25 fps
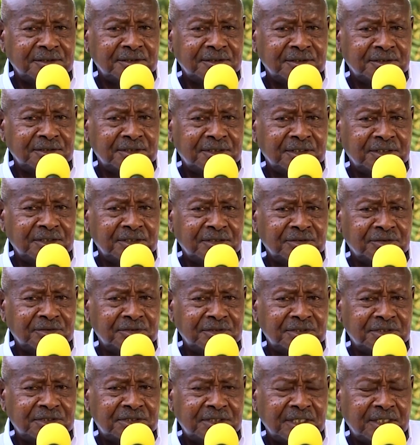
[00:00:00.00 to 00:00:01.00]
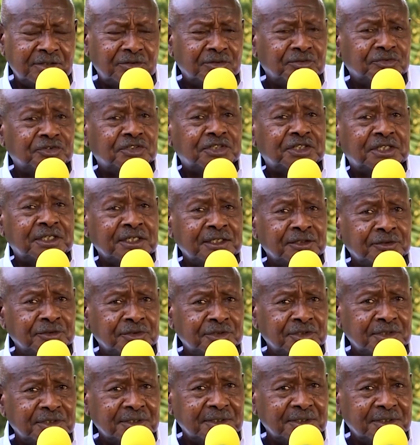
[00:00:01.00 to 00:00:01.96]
on the side of skills.